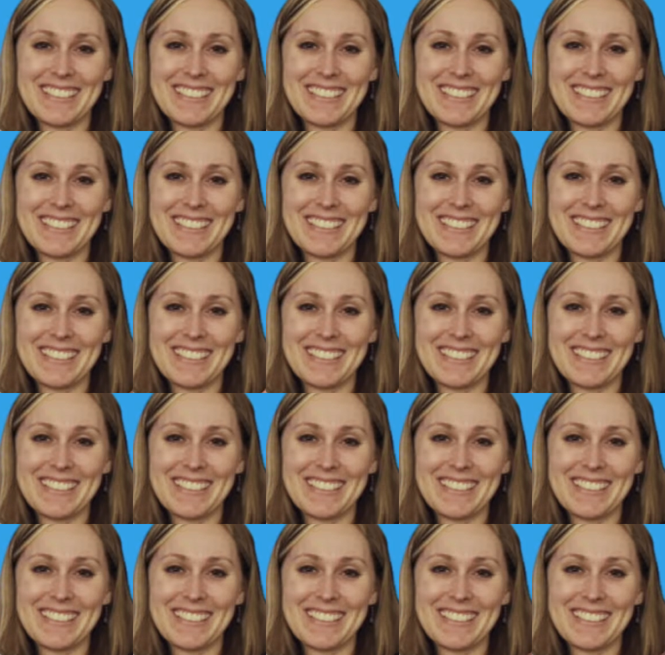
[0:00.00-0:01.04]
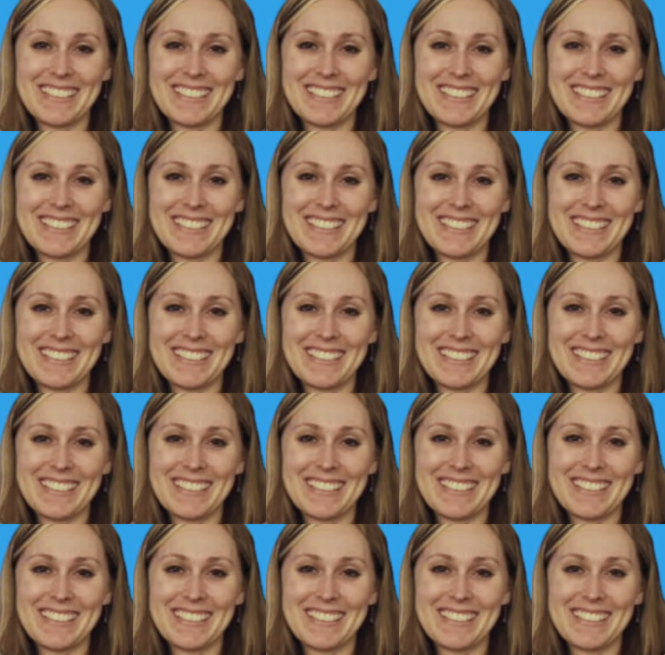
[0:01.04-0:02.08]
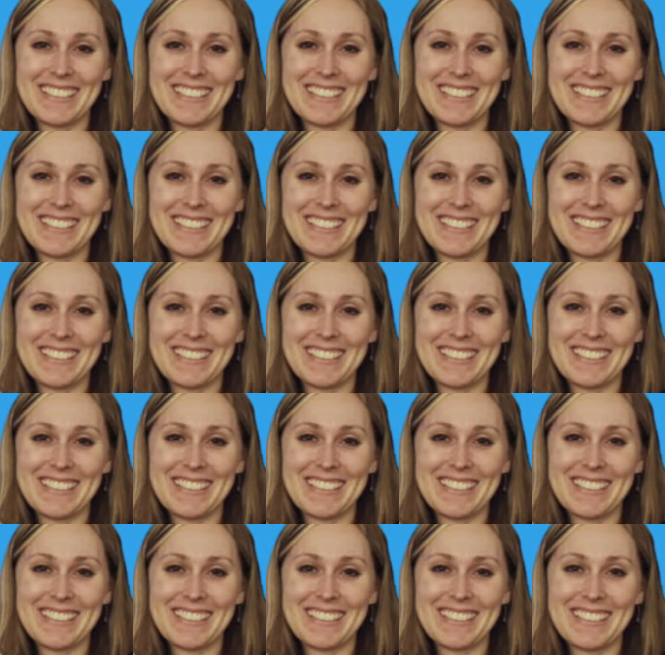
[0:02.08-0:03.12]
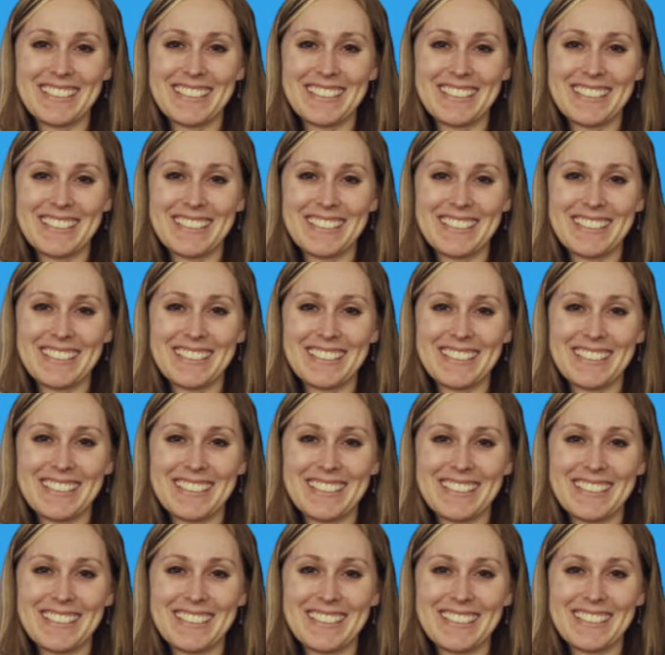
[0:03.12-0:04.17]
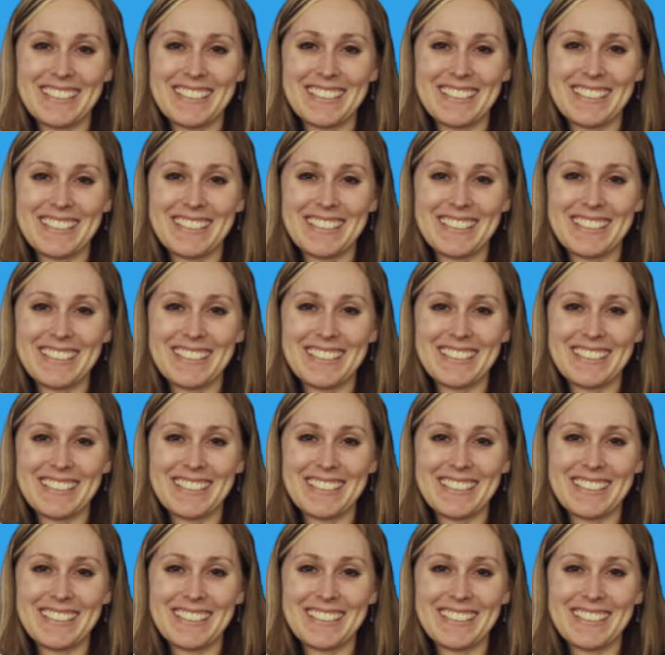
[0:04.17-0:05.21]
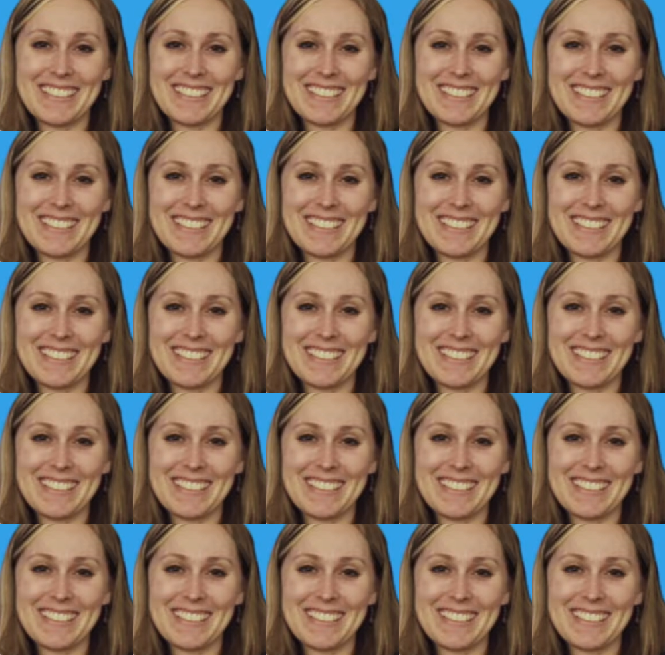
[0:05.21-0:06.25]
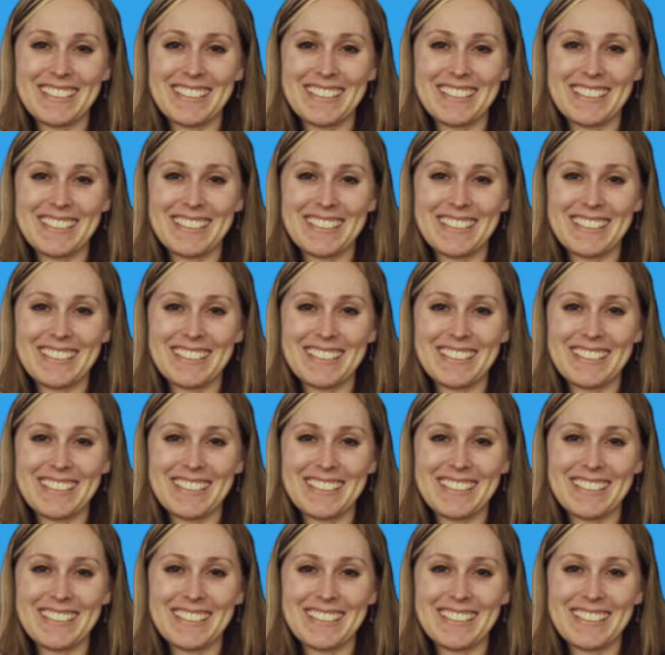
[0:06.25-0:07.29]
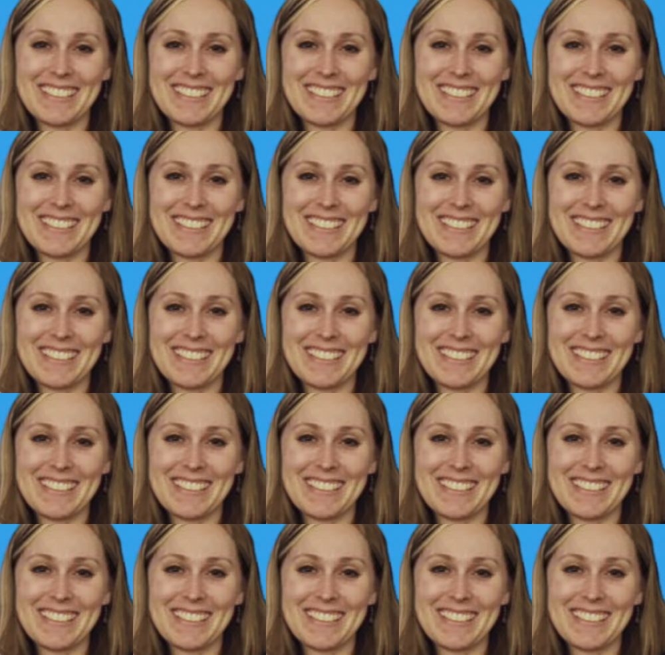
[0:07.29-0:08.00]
(silent)